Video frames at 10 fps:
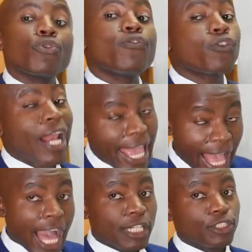to
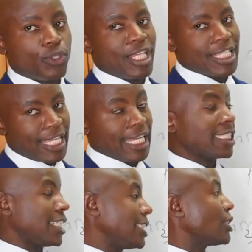fly out to these
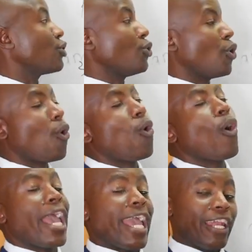countries to
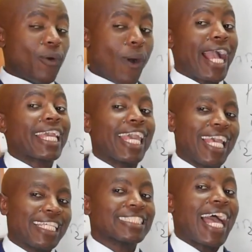go and work
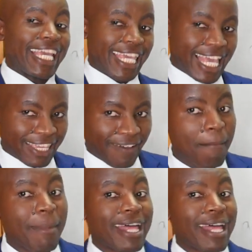as a caregiver.